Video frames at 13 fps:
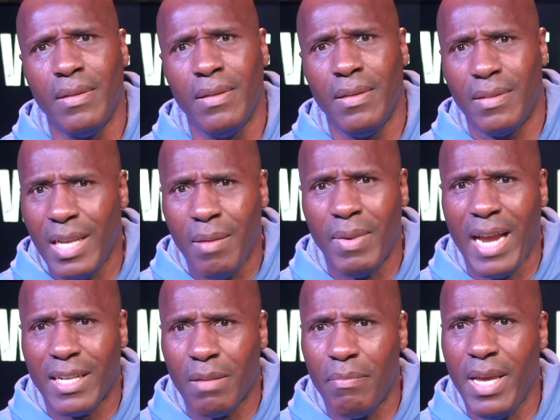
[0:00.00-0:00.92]
Seems
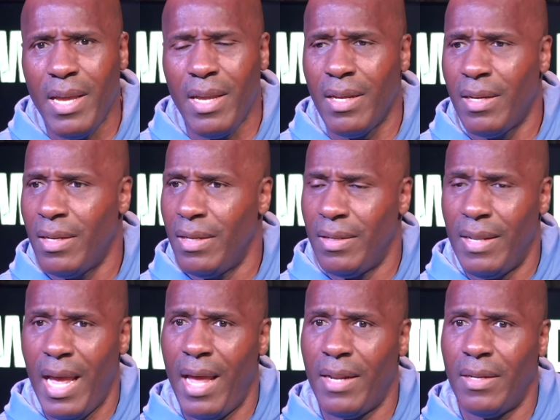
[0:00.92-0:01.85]
like to me
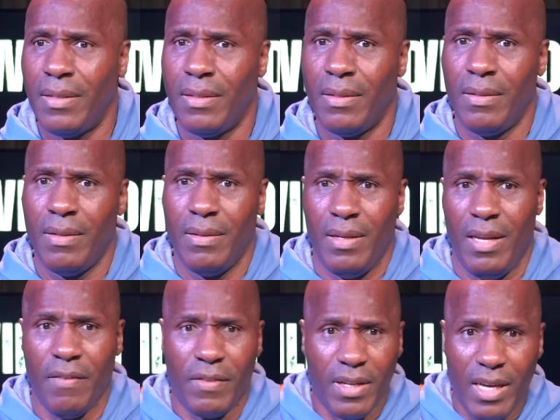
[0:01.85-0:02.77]
that
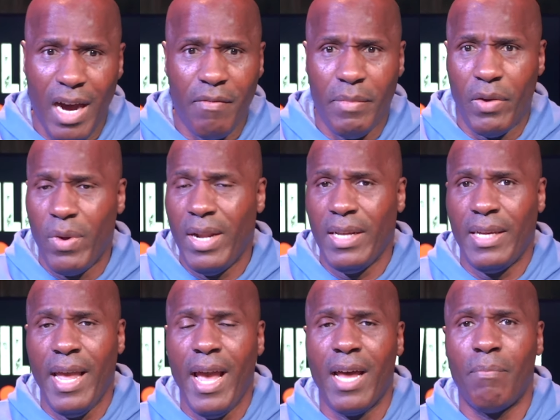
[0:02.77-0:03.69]
if the government really
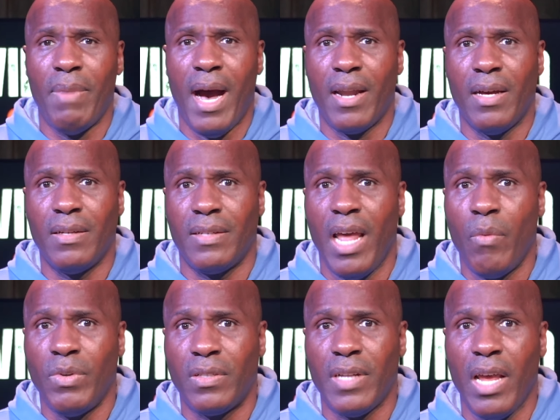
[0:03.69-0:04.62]
cared about us, they
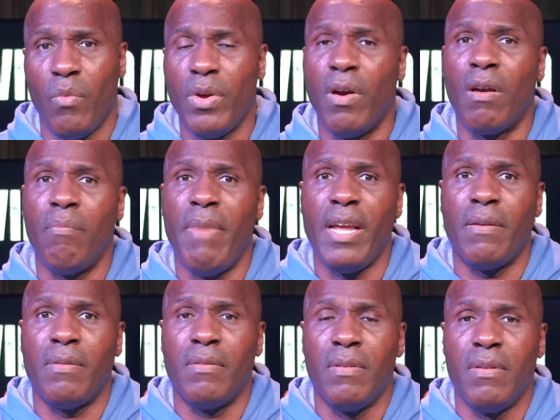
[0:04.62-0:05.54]
would say, we're going to make
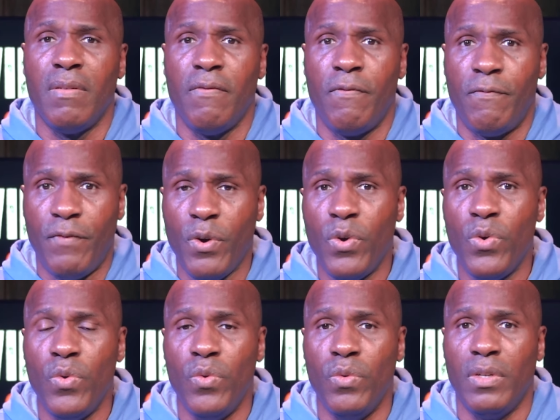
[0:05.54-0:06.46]

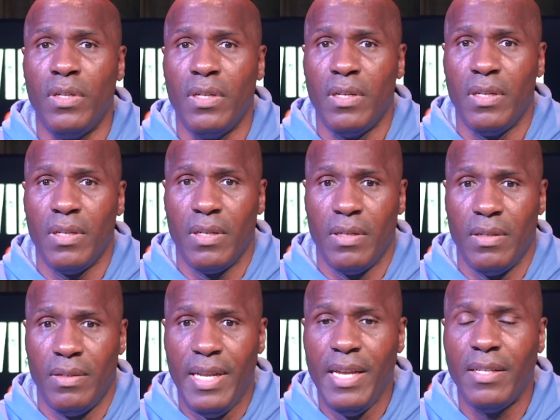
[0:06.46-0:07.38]
food,
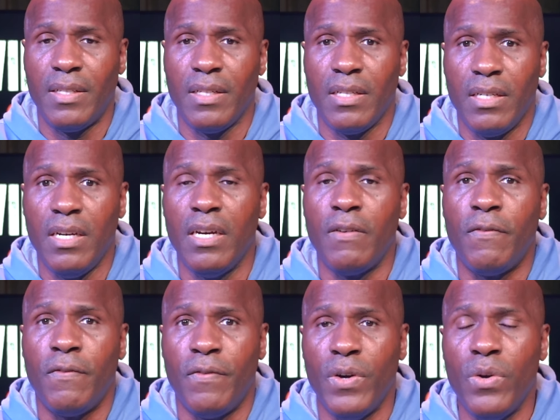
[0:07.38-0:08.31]
decent, good
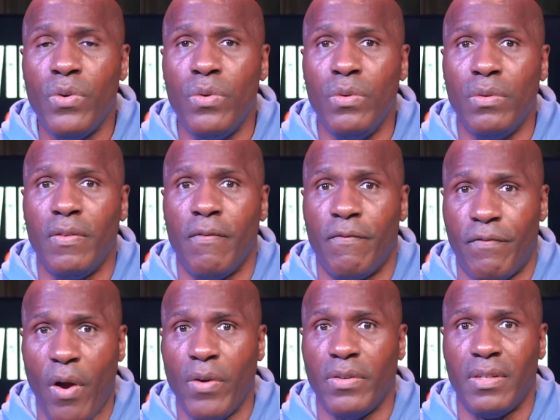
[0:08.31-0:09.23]
food
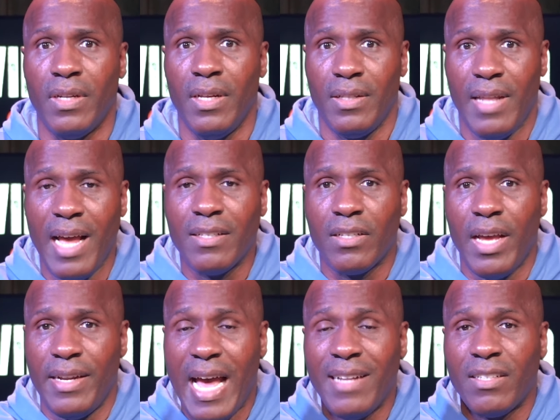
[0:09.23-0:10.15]
first. That's,
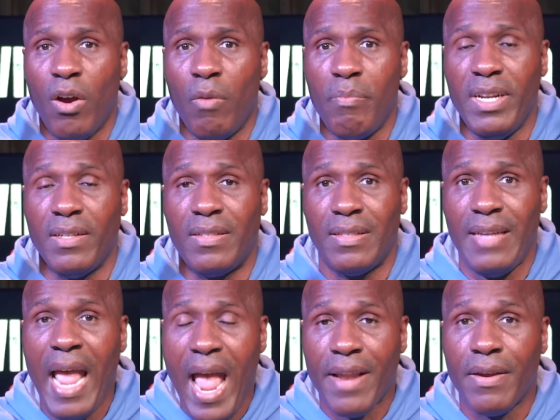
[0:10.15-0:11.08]
and that's going to be the
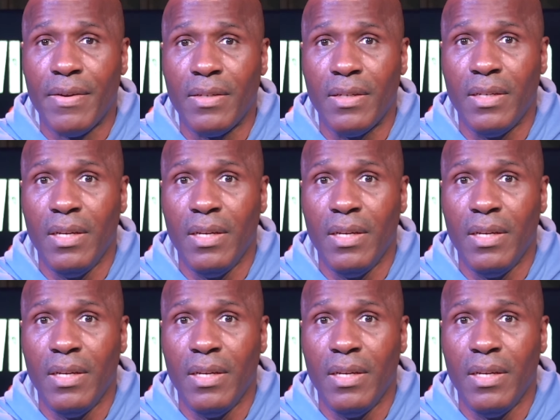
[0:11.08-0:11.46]
standard.